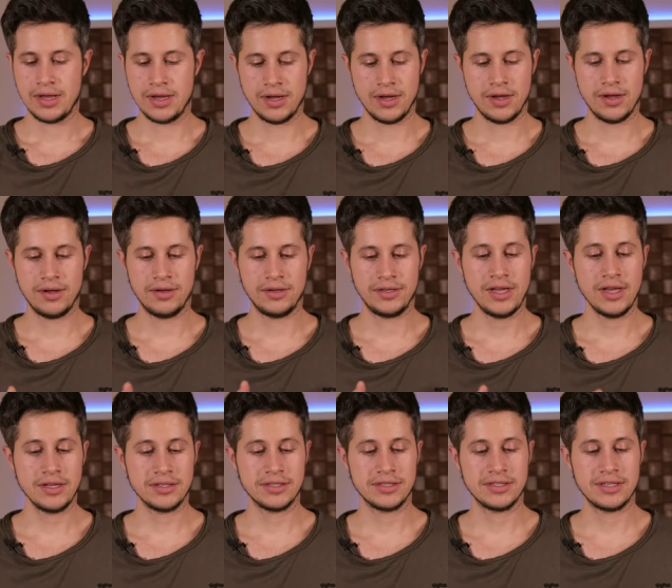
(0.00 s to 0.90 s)
Uh,
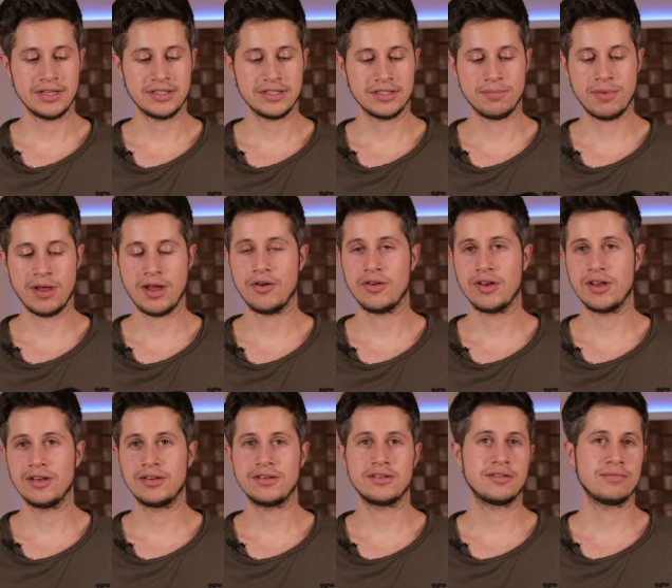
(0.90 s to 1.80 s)
yes, that's about
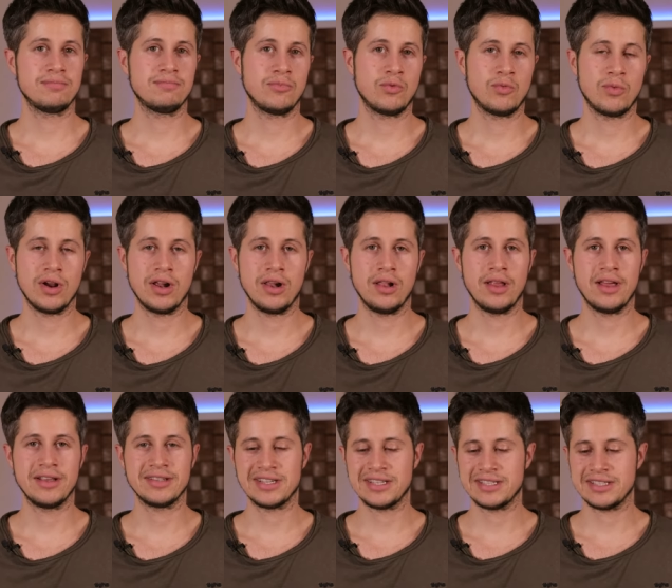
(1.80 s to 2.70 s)
it. Well,
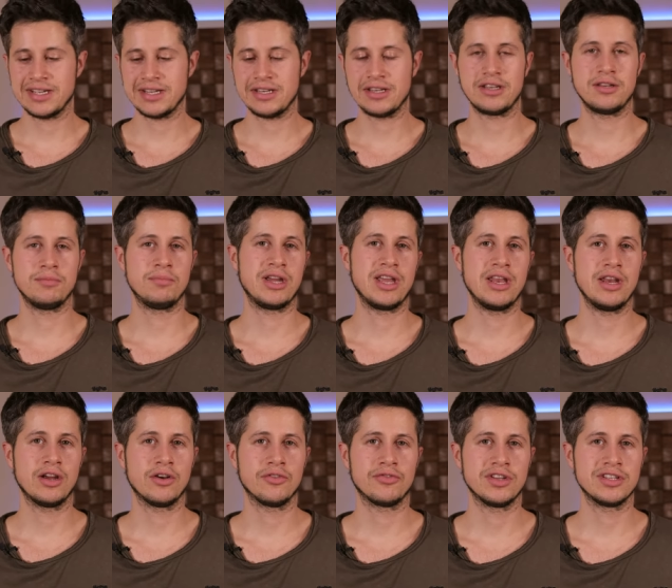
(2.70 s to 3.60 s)
as I said at the
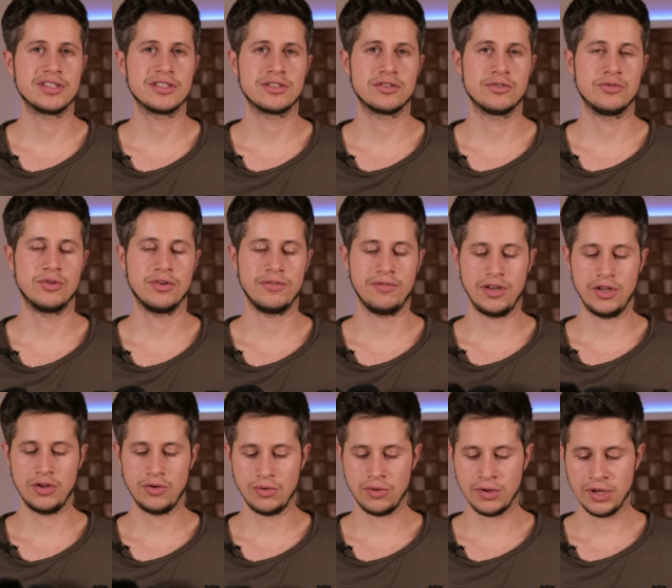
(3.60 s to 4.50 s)
beginning of this
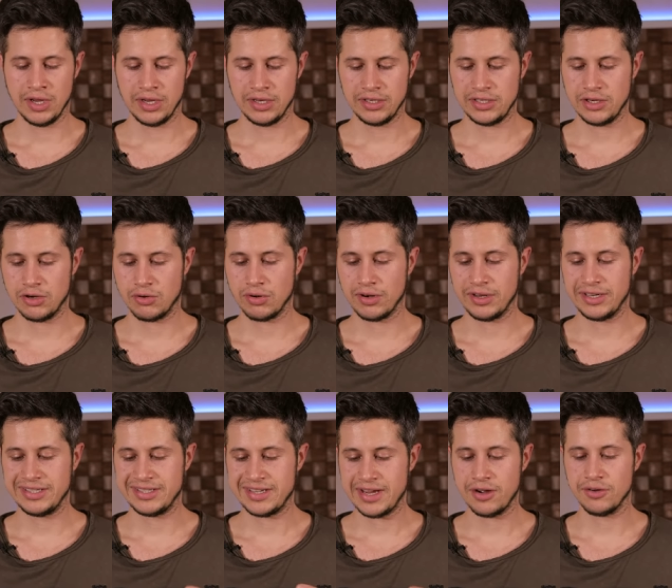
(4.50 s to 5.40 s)
review, the
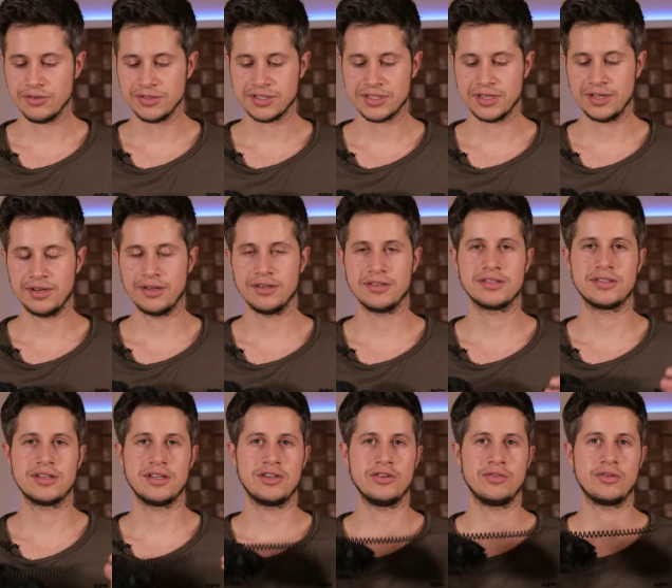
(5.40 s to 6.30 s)
only downside is
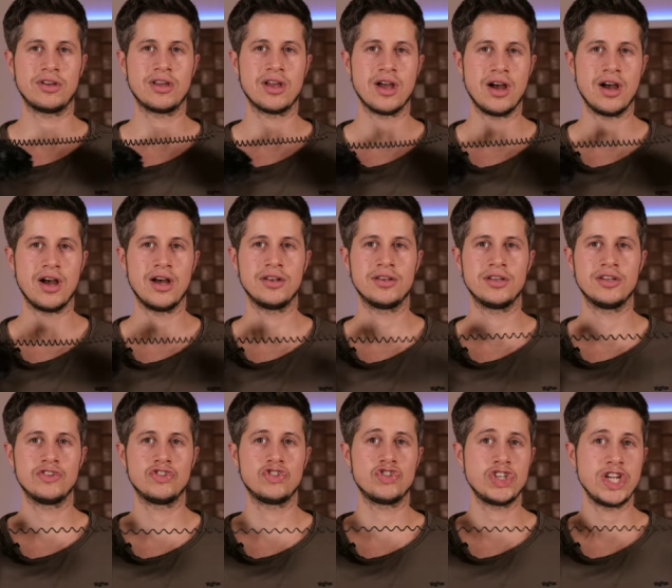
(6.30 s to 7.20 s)
that you can't
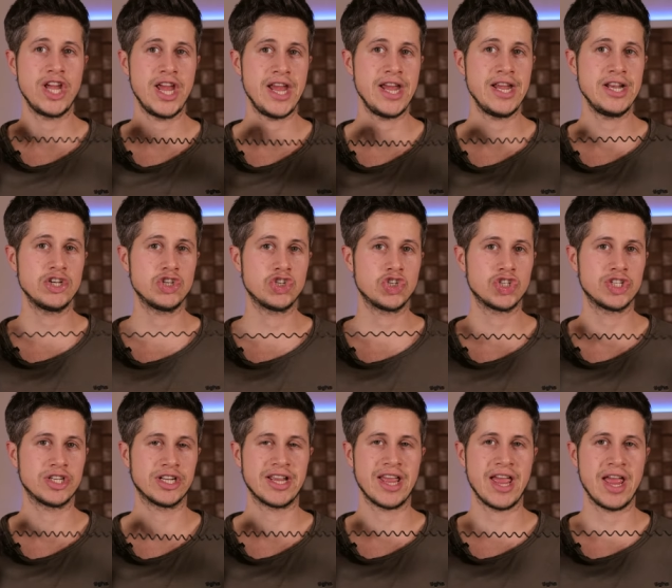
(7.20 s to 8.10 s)
change
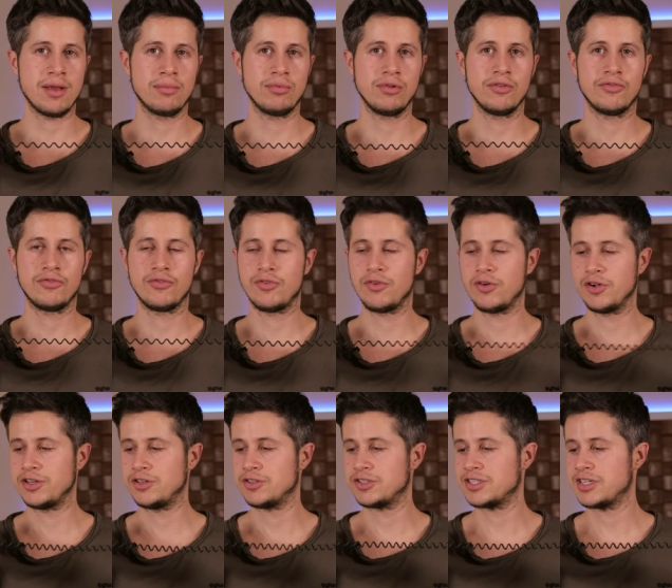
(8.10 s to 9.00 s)
the cable for
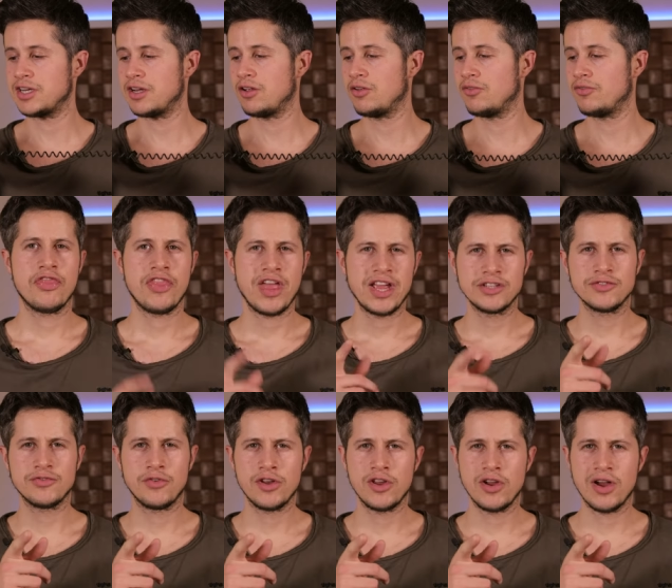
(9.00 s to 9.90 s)
yourself. Thanks
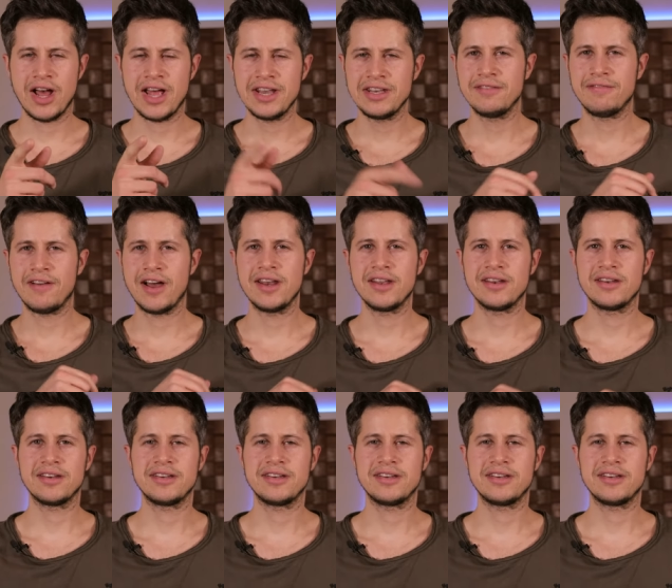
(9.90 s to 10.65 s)
for your undivided